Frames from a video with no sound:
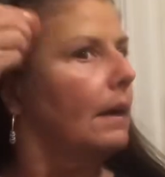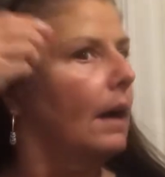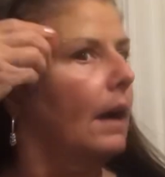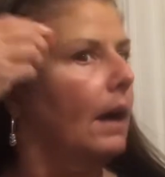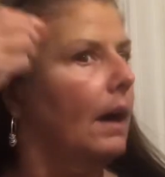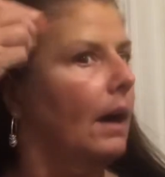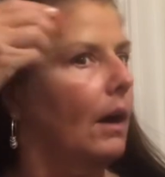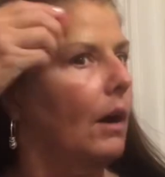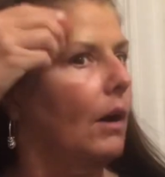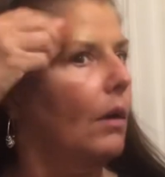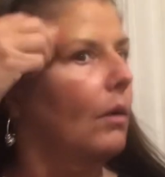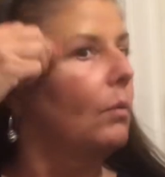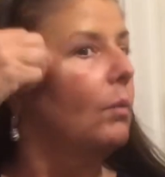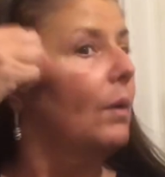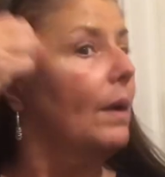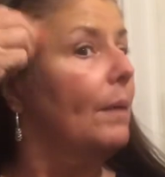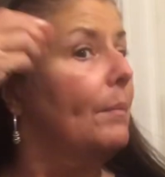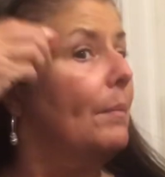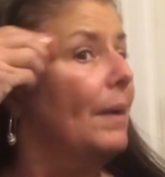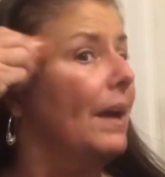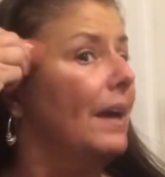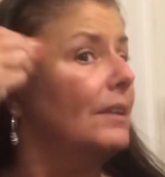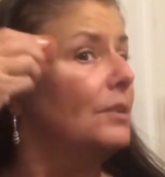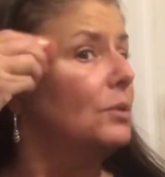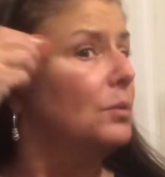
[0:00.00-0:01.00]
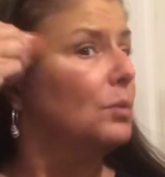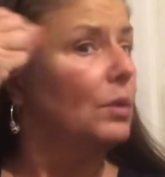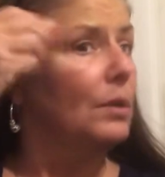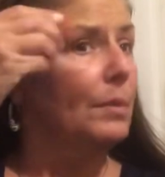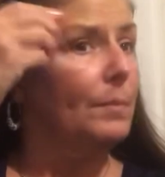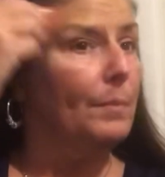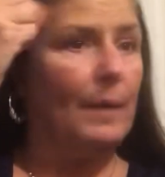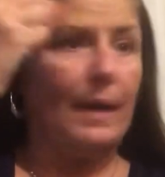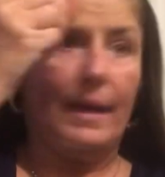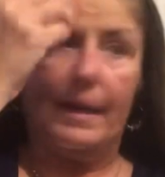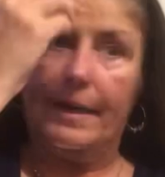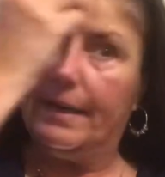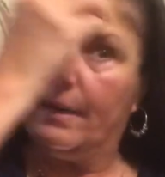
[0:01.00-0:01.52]
All the way back toward
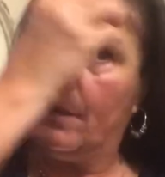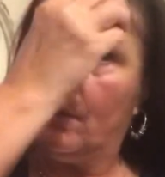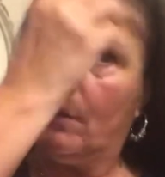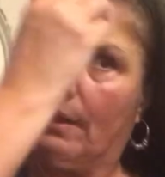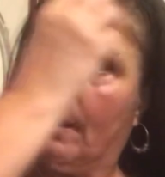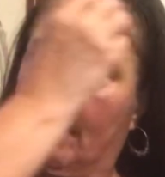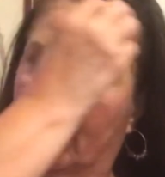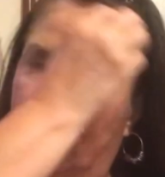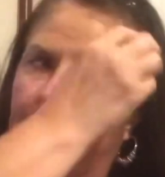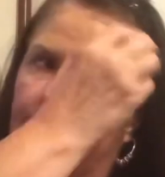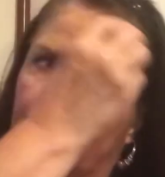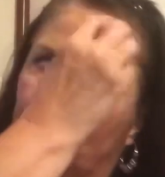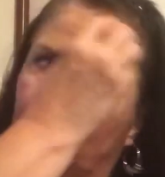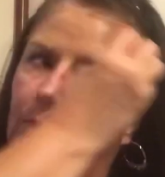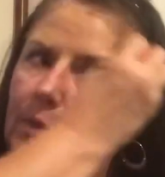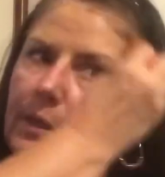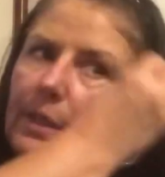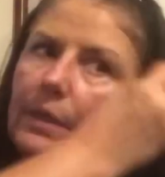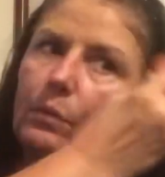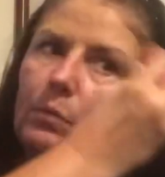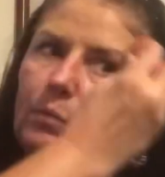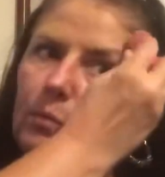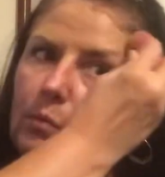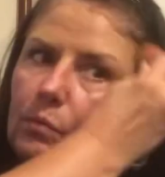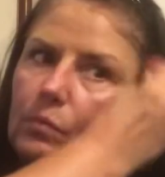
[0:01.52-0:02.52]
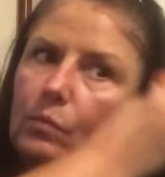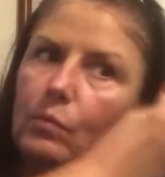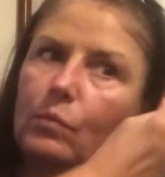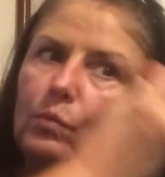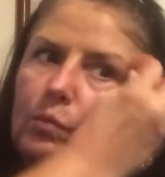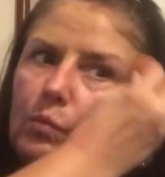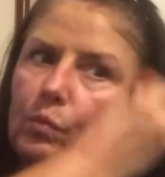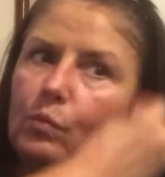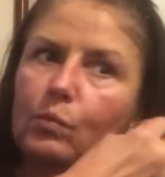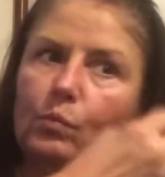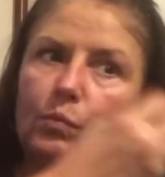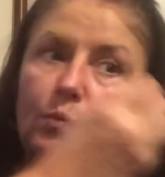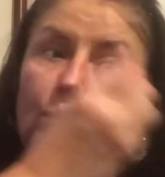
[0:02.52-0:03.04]
my hairline. We don't
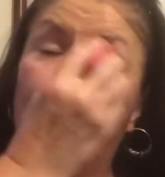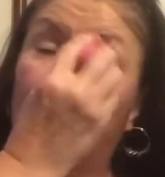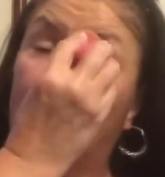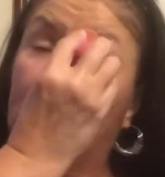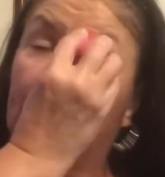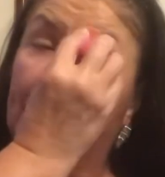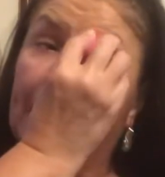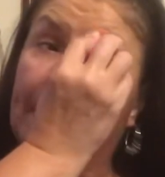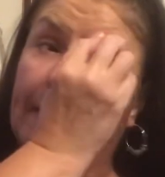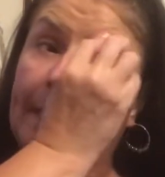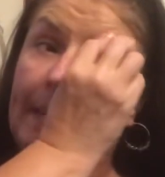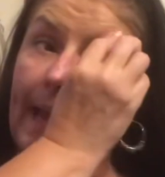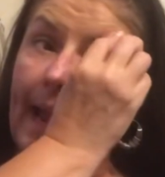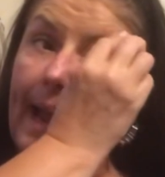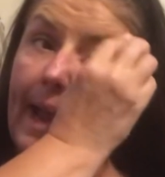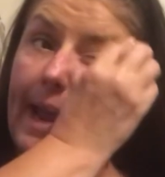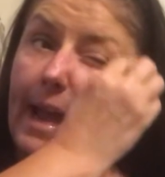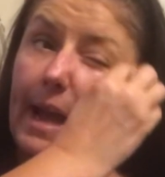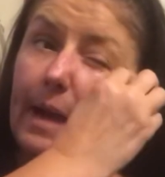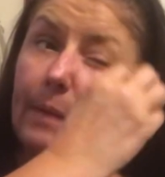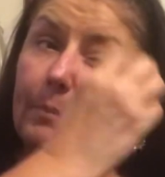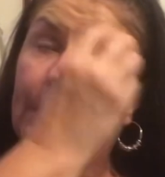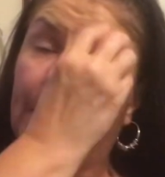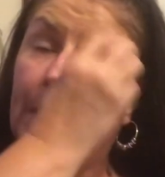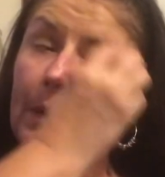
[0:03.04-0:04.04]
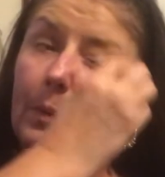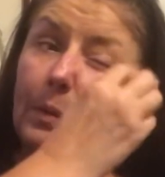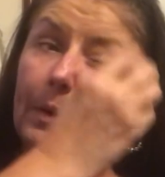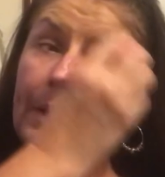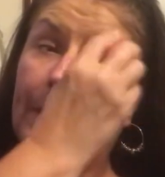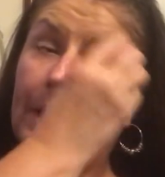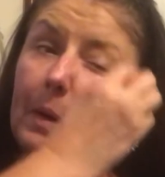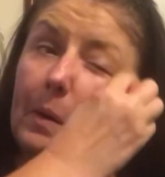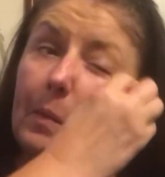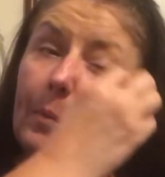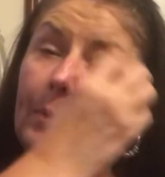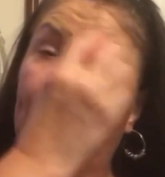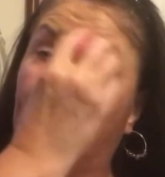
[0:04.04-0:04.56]
want a gap going
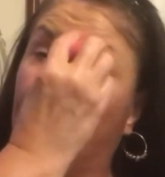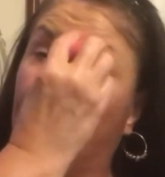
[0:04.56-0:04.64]
on.